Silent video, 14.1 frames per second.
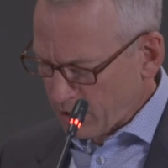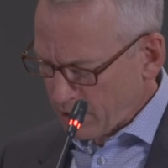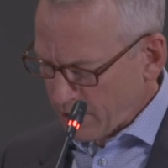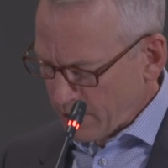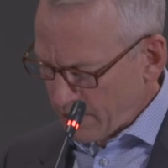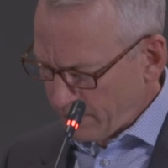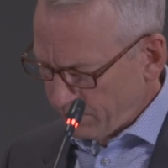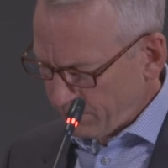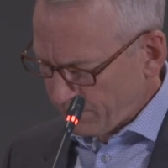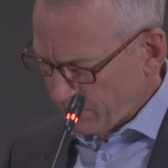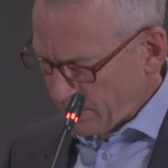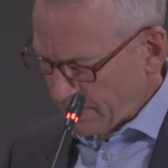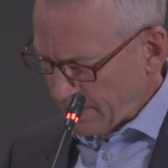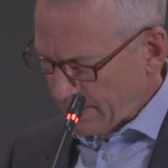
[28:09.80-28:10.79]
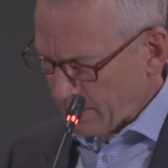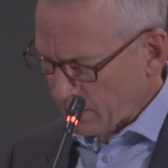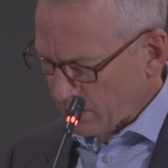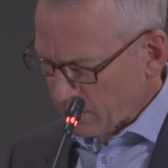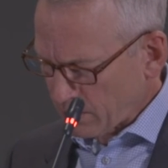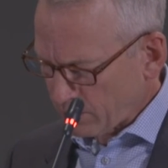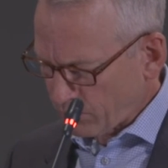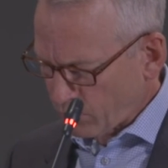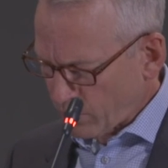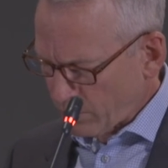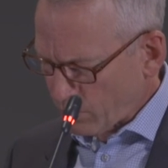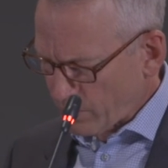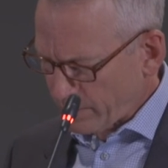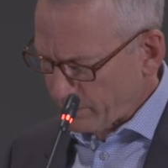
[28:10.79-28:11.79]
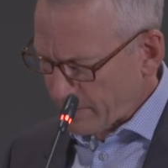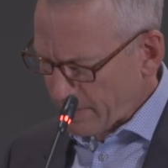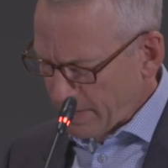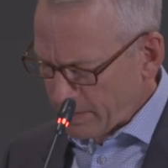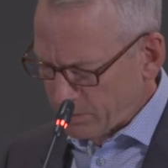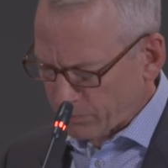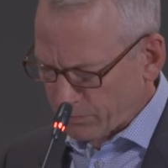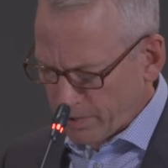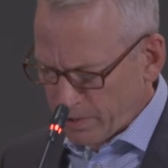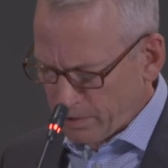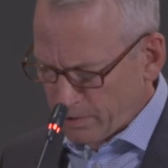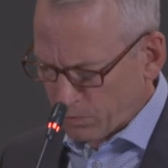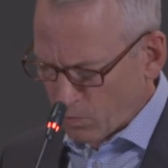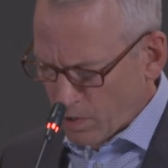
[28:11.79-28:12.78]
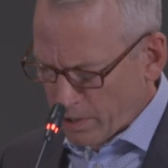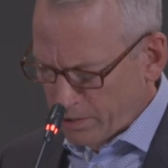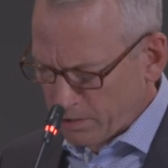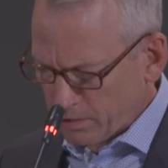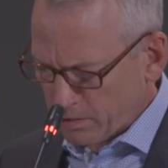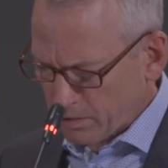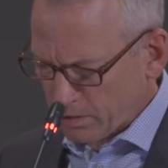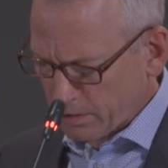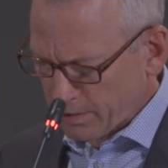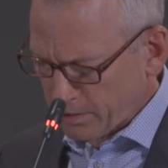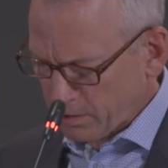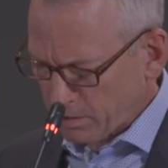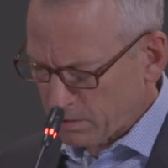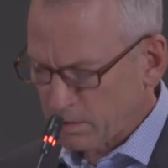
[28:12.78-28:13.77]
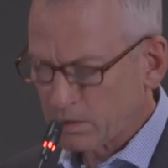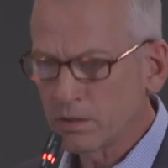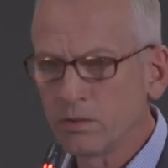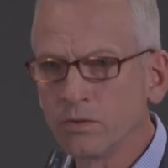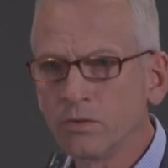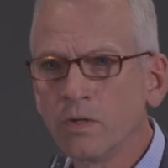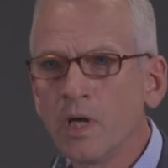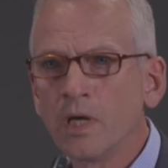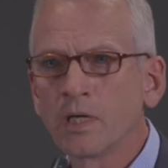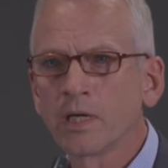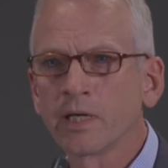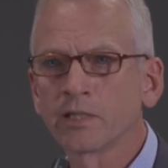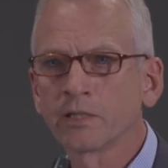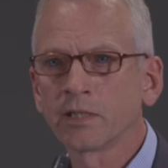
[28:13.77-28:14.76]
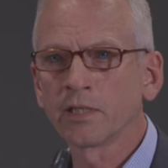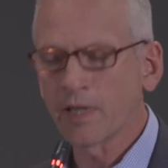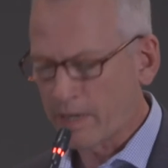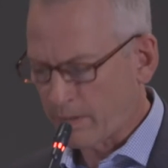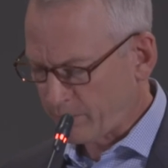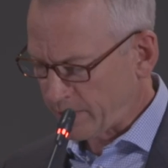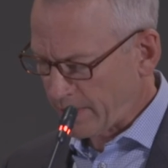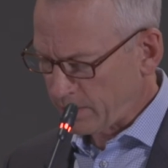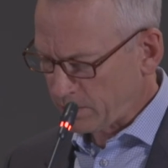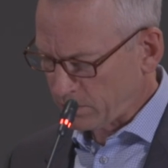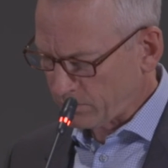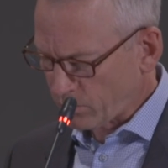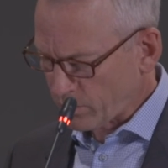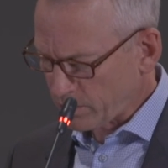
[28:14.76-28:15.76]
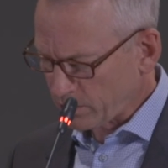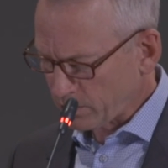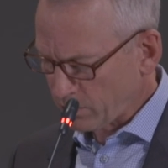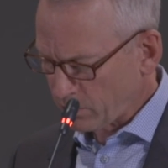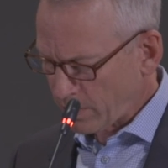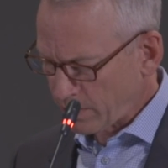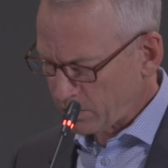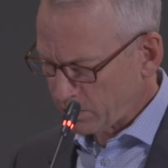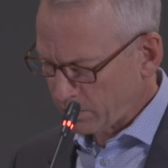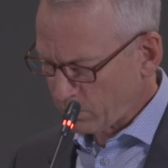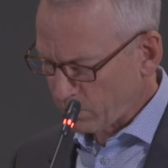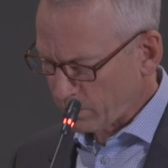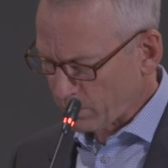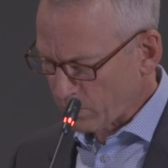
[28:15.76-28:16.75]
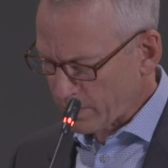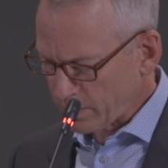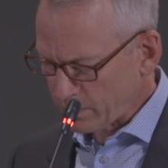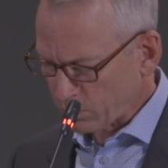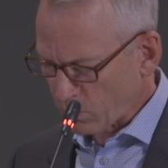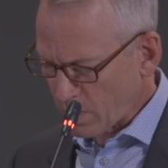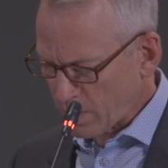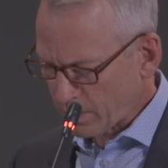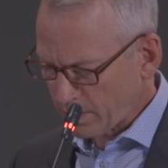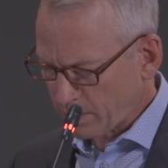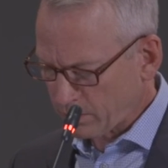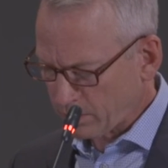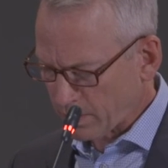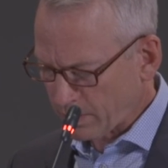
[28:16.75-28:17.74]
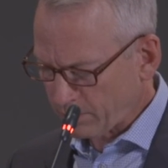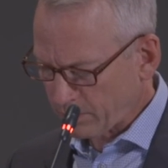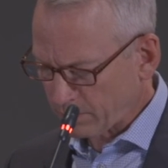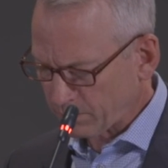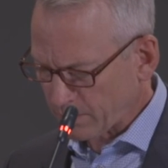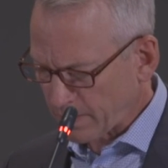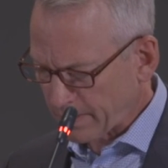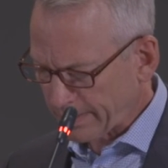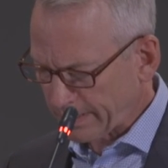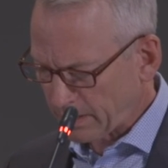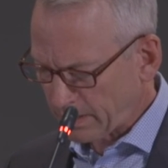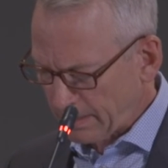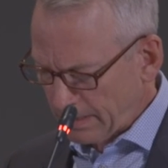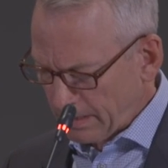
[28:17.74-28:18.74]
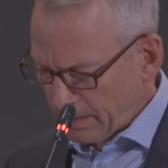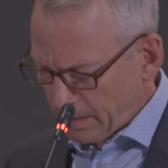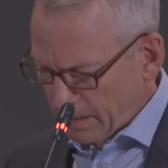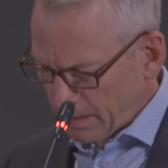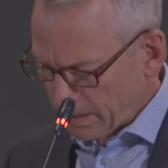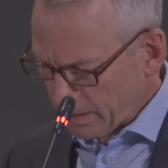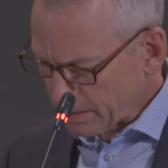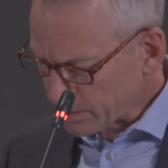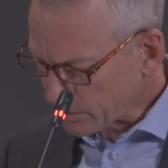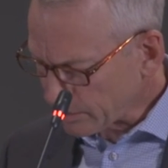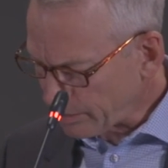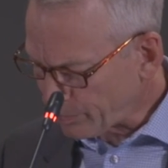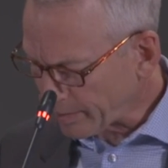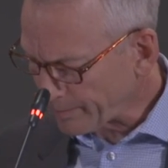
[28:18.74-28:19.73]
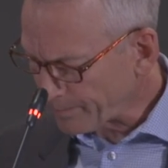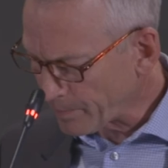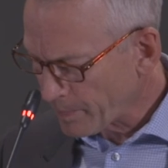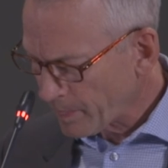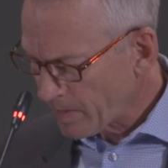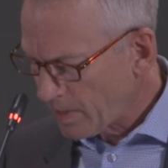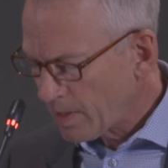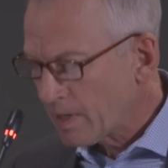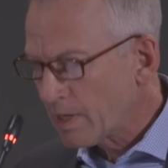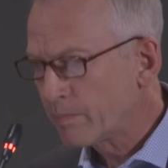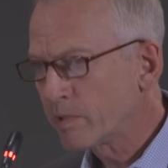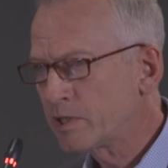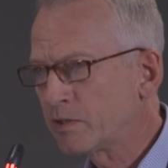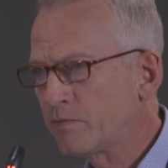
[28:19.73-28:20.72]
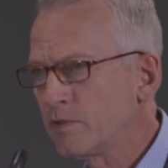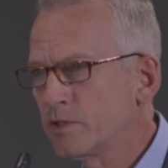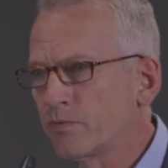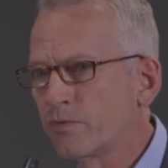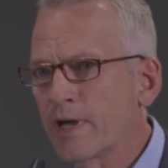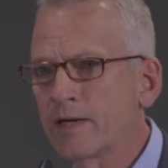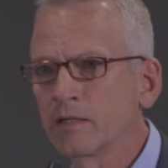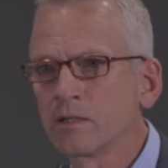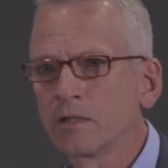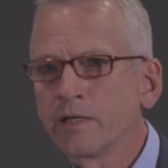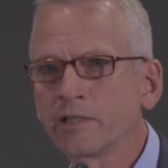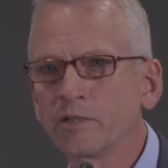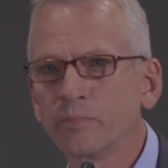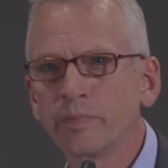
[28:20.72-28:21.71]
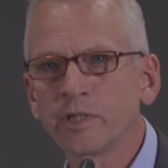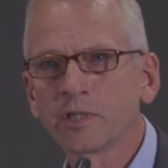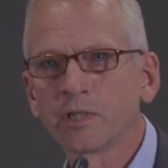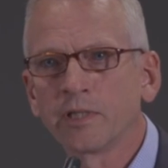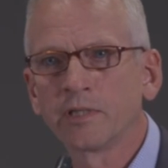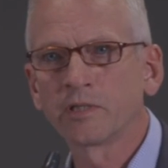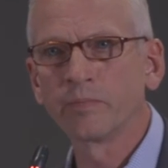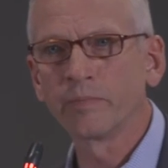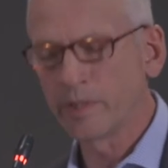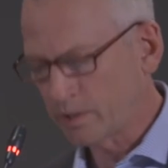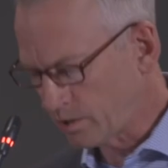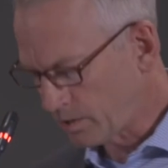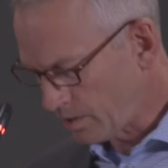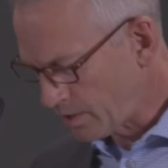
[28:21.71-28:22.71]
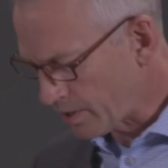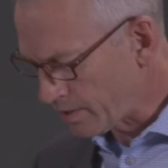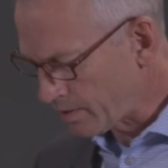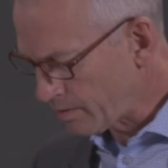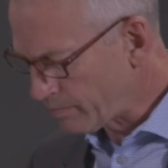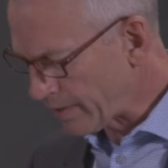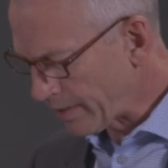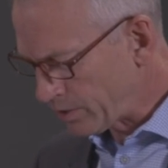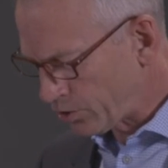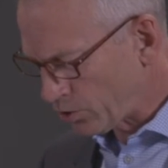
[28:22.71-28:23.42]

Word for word: archive, a catalog of what one buys, reads, watches, listens to, constant updates of one's location, where one is walking, driving, flying, eating, and sleeping. And much of this radical exhibitionism is done by